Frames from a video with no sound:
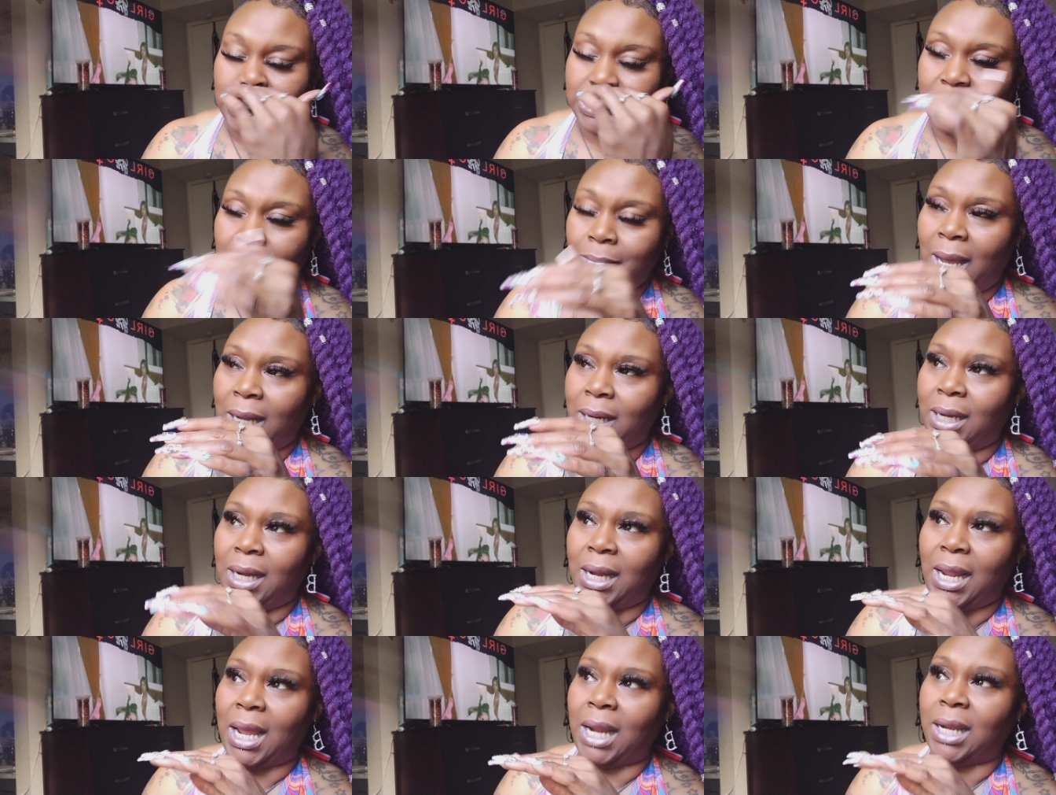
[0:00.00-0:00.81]
Somebody
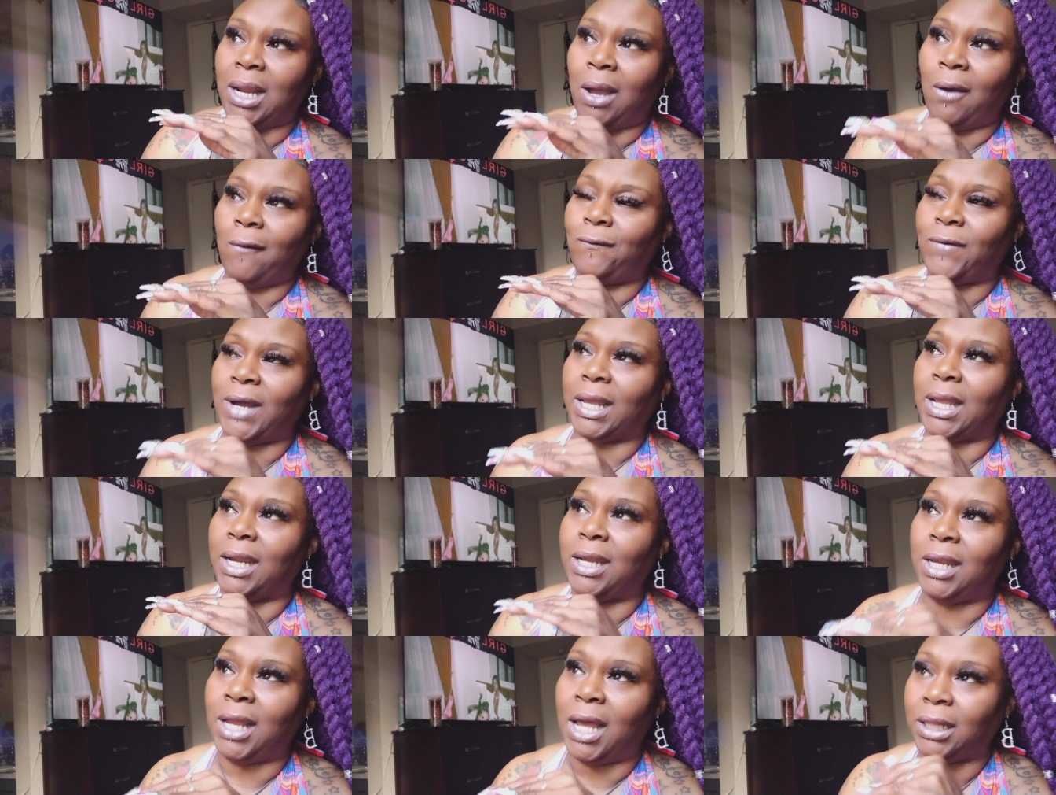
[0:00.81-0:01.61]
didn't have no
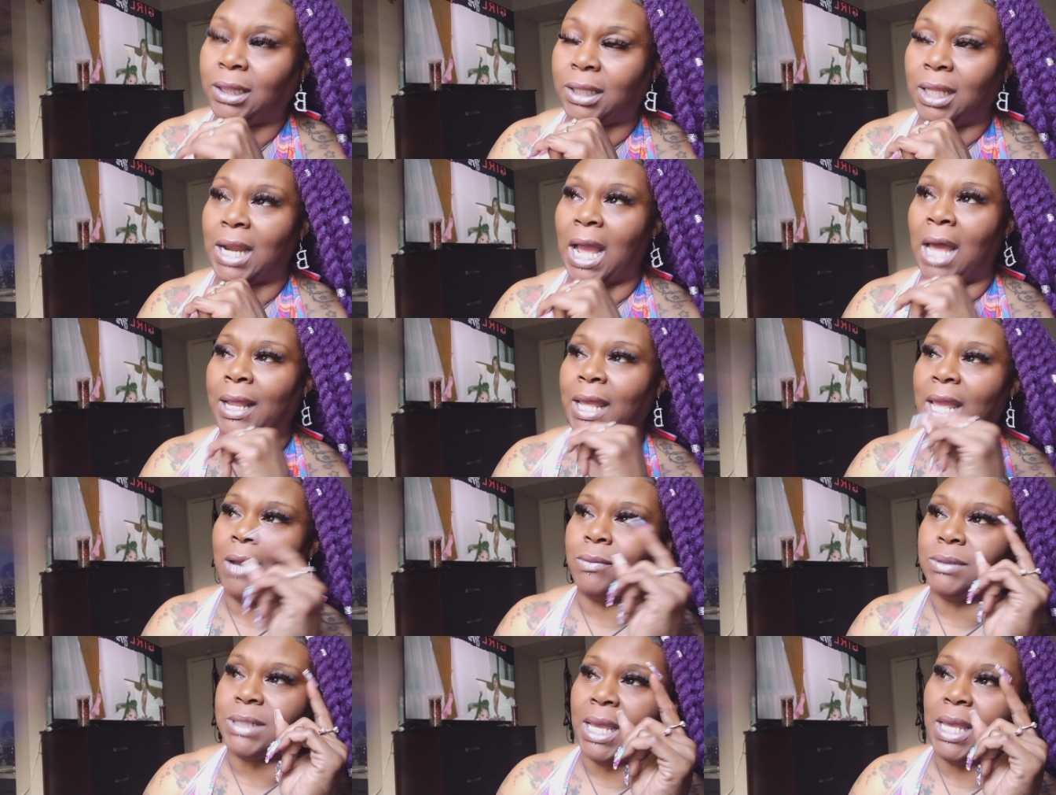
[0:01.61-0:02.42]
fucking nothing. All they
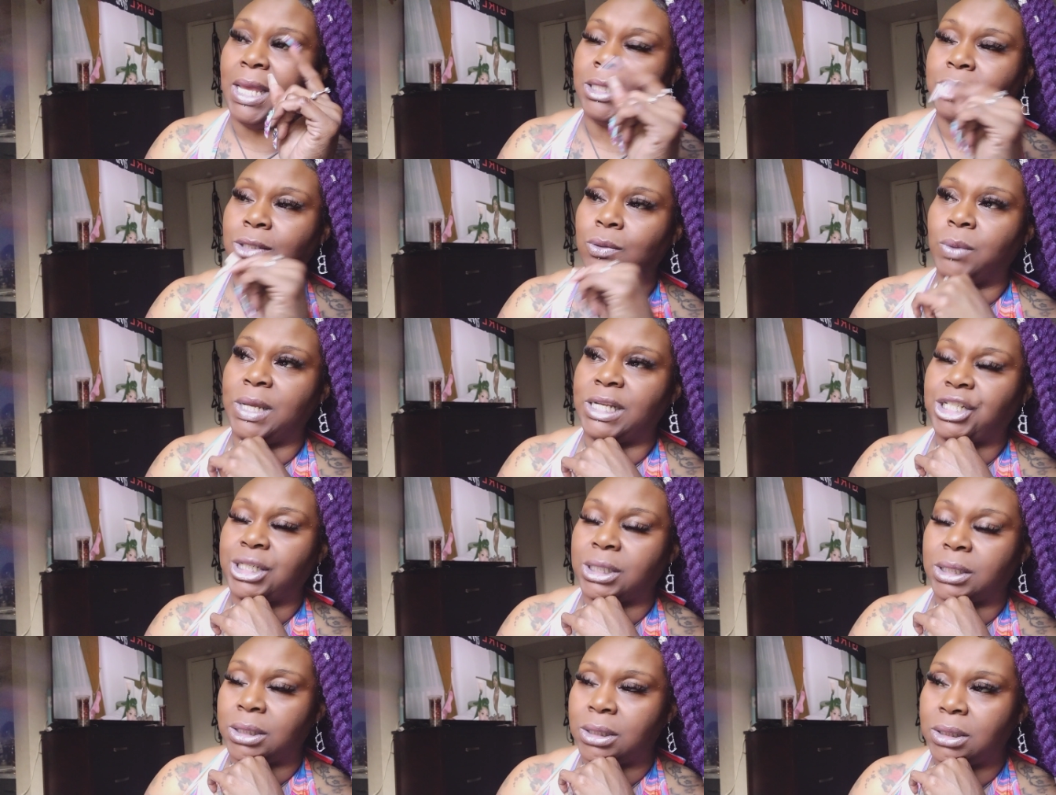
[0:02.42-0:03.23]
had was that
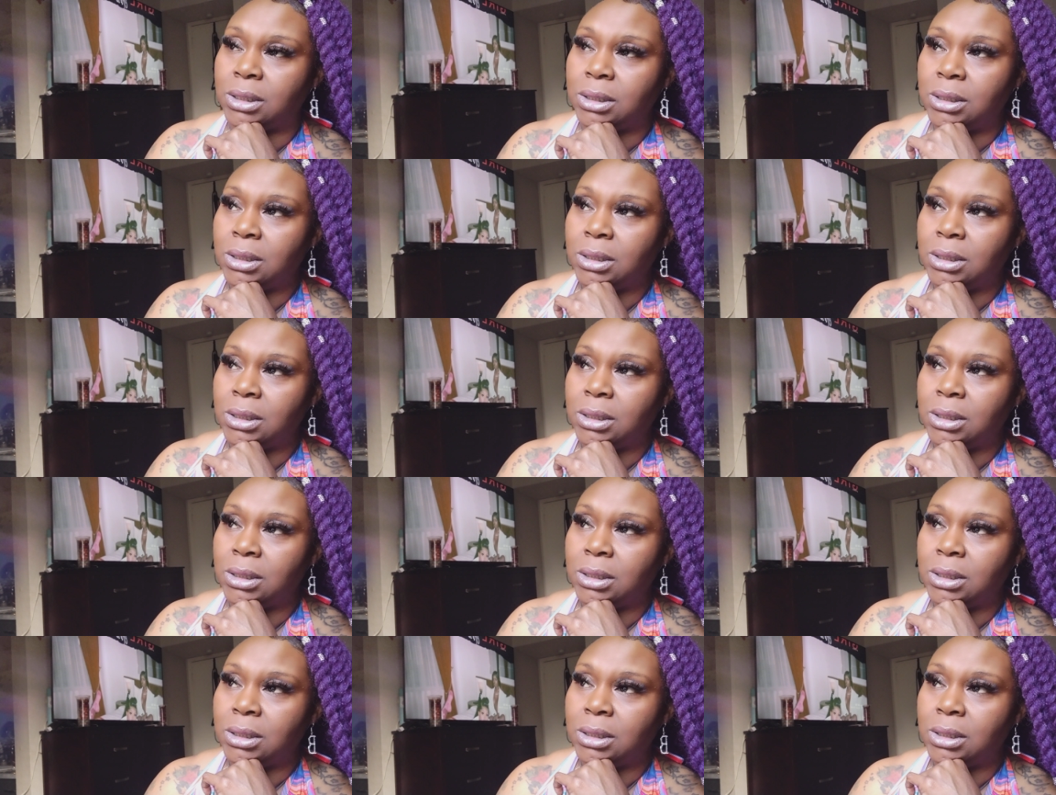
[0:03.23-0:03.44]
intuition.